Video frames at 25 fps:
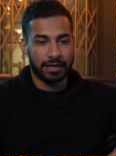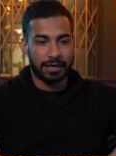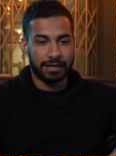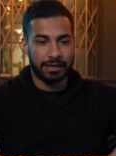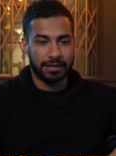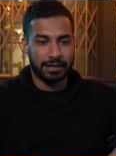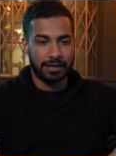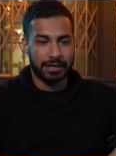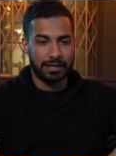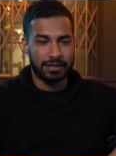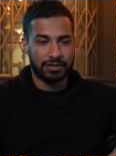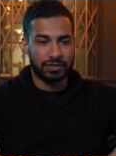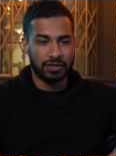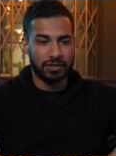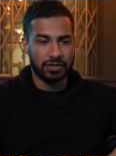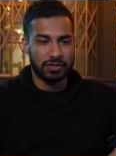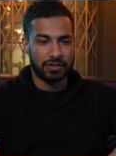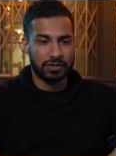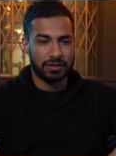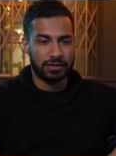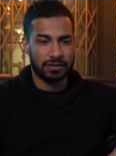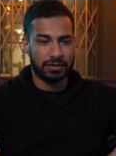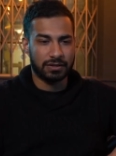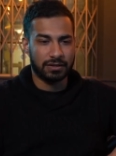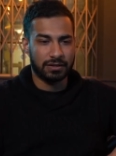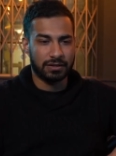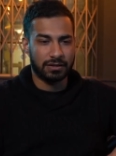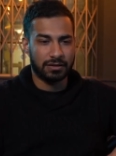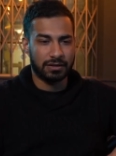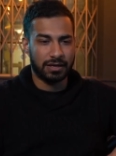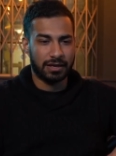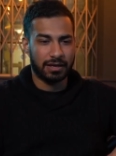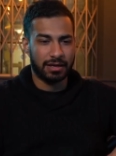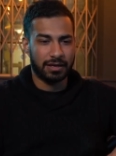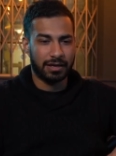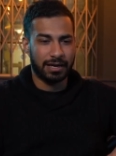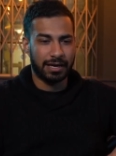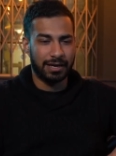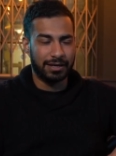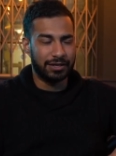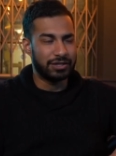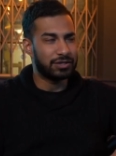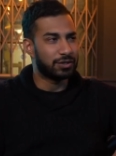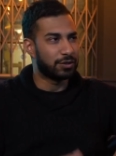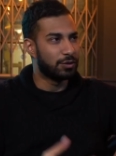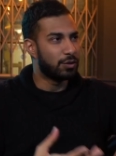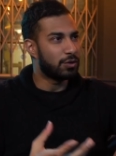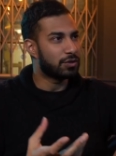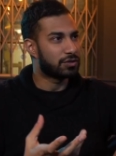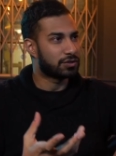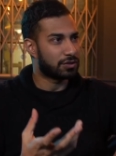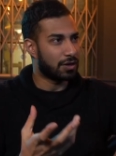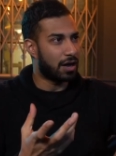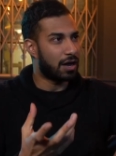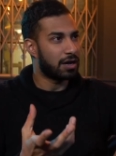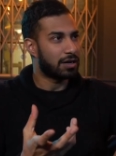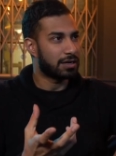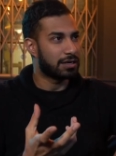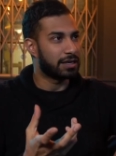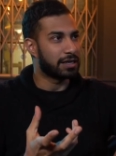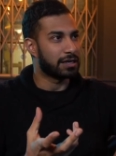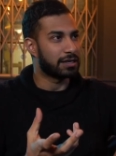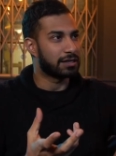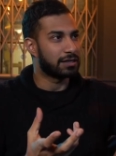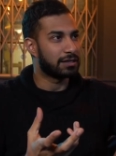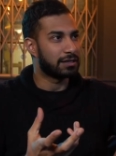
and it's just it just looks ugly